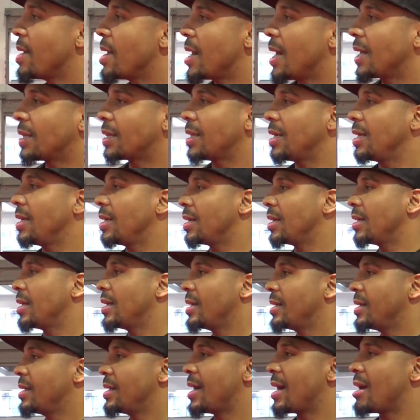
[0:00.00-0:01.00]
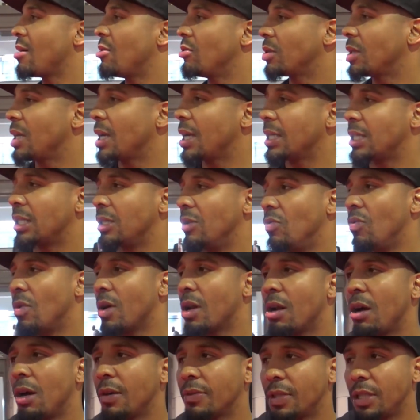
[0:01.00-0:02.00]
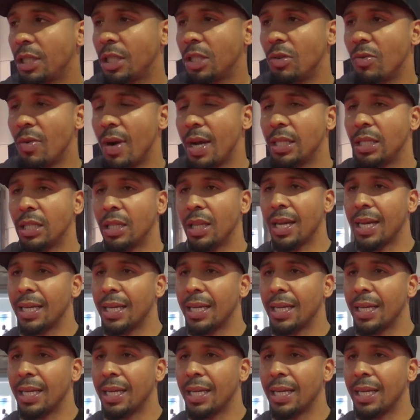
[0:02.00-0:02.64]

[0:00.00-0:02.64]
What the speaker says: Man, I don't think it's a one-off situation.